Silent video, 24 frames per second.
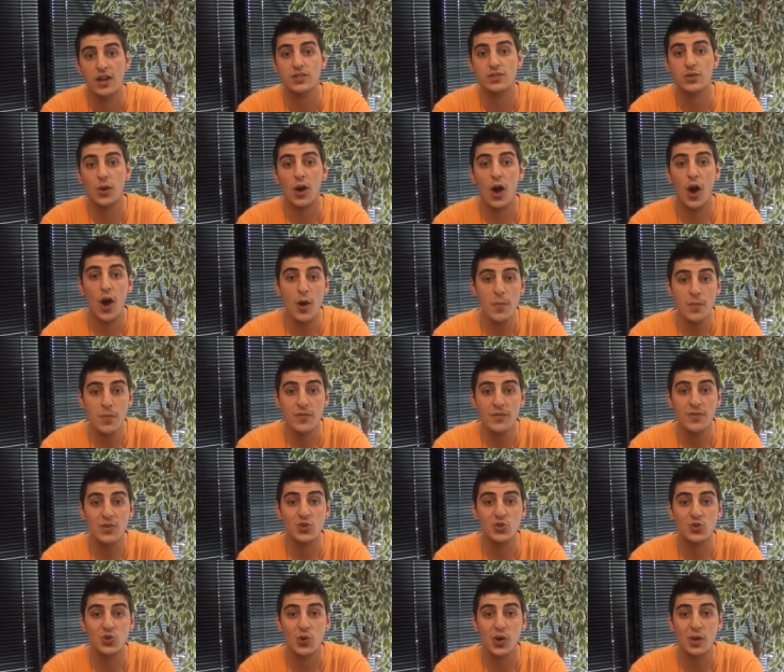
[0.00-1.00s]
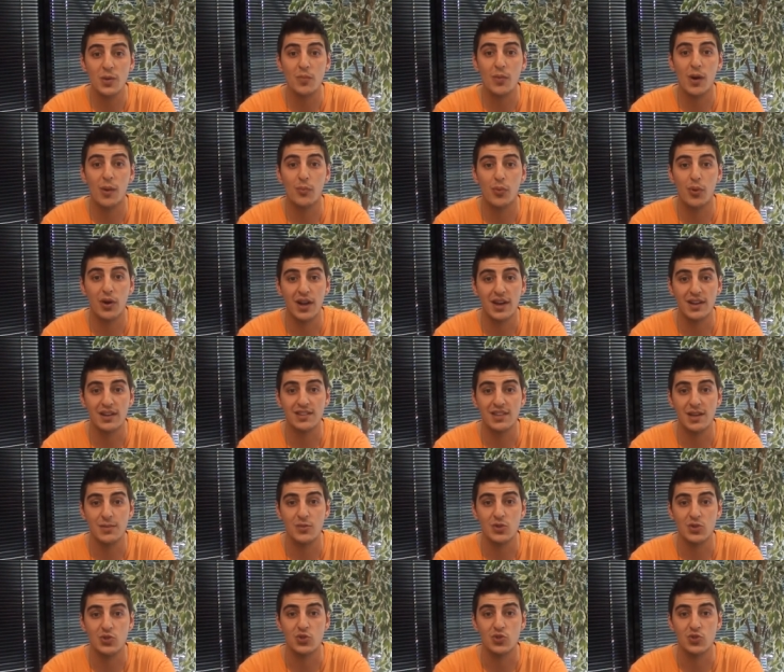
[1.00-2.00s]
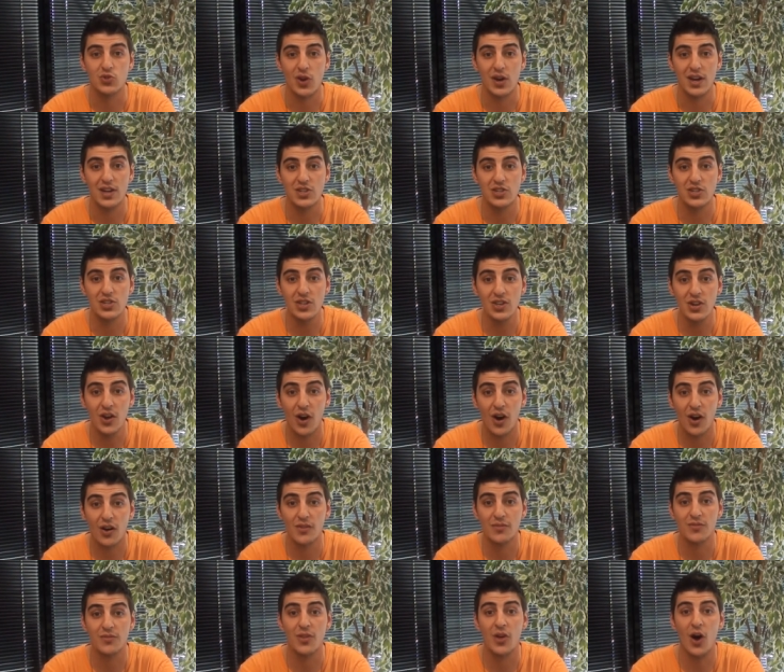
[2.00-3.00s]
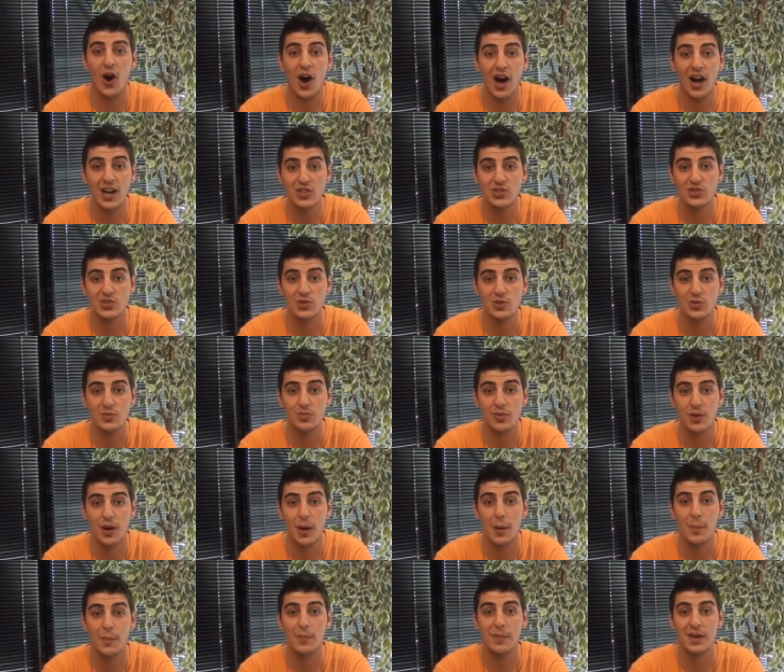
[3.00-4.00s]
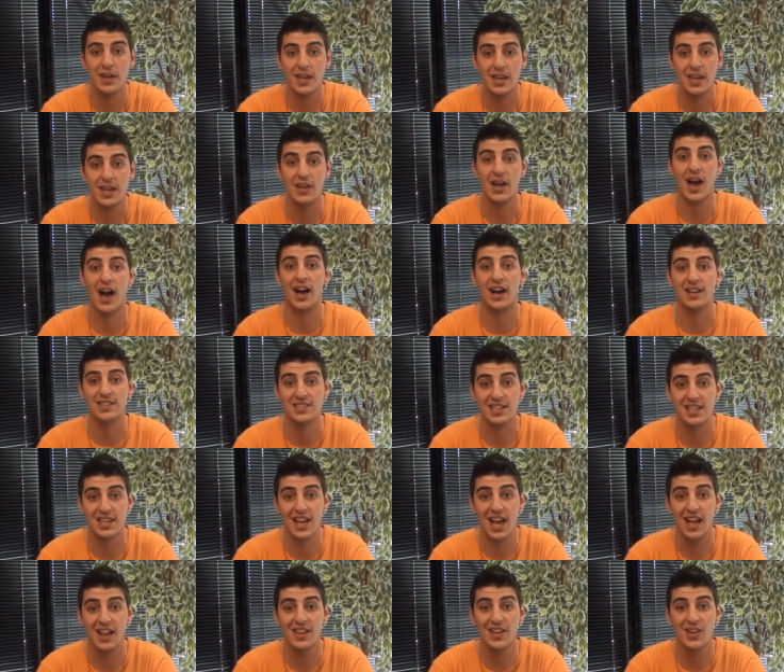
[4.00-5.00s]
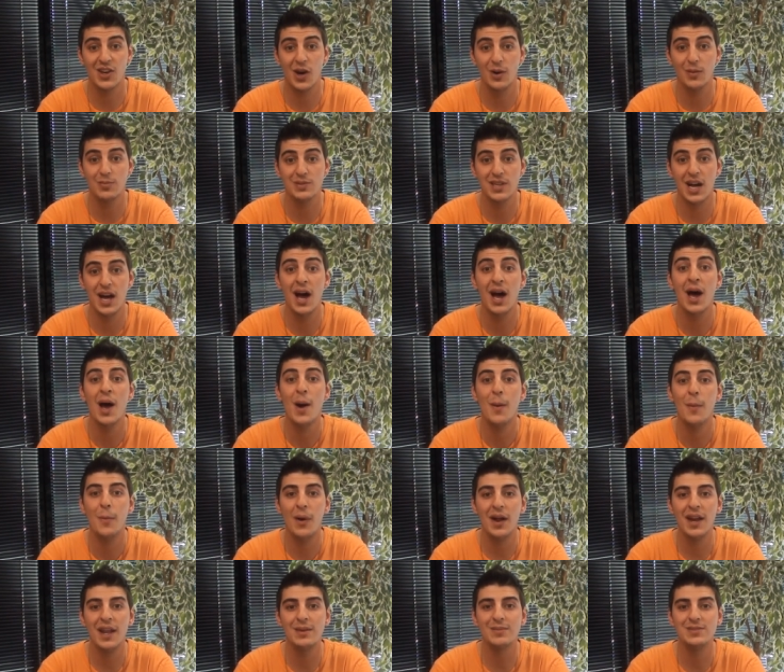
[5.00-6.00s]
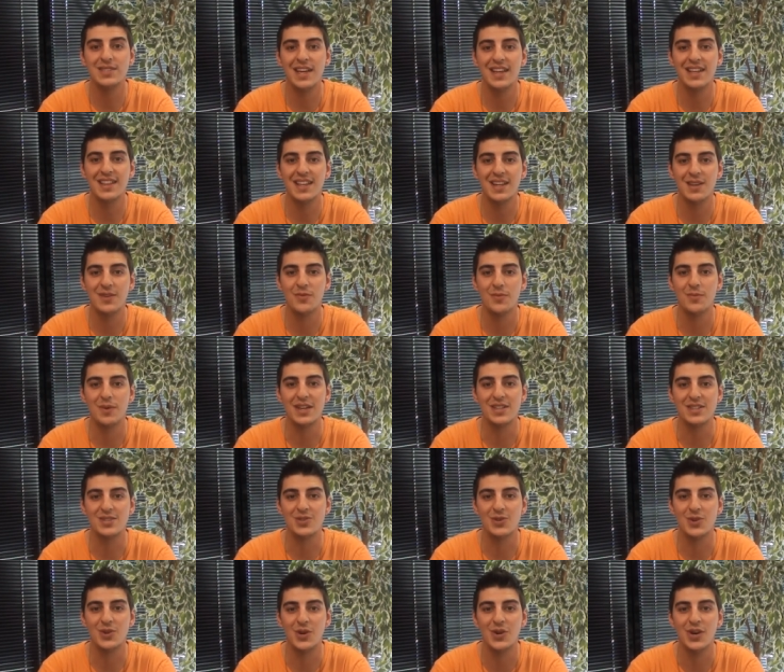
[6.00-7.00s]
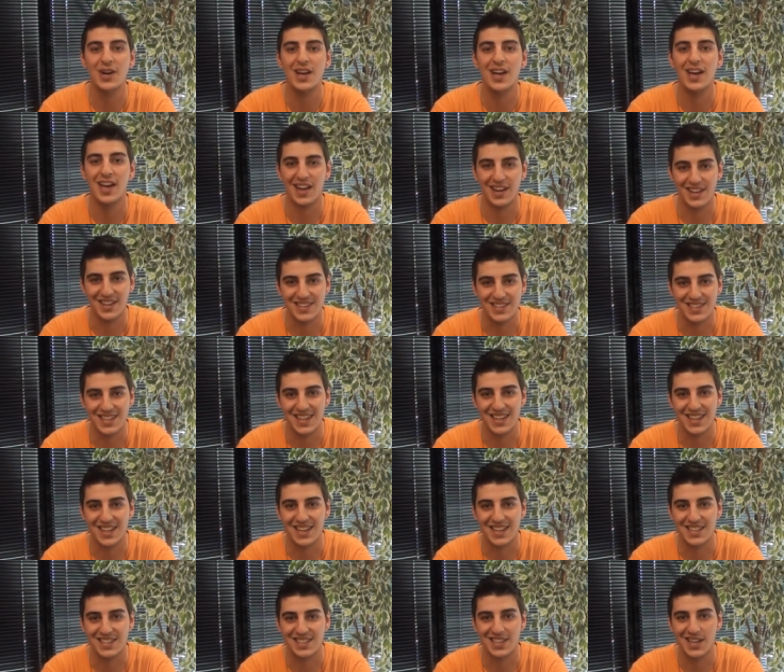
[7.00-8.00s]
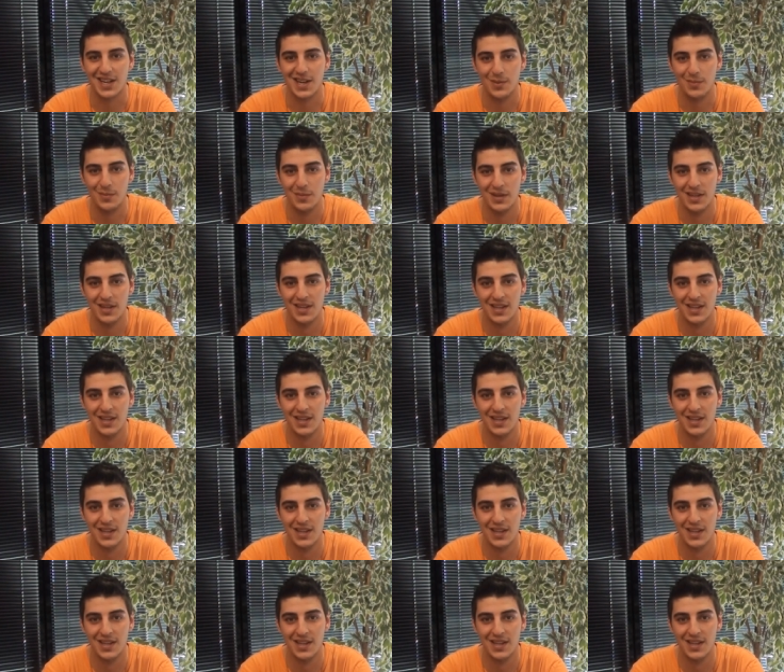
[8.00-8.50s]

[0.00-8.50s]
So I hope you've enjoyed my product demonstration of the iSuper Mini RC Helicopter. My name's Anthony from eStore, and I'll see you next time.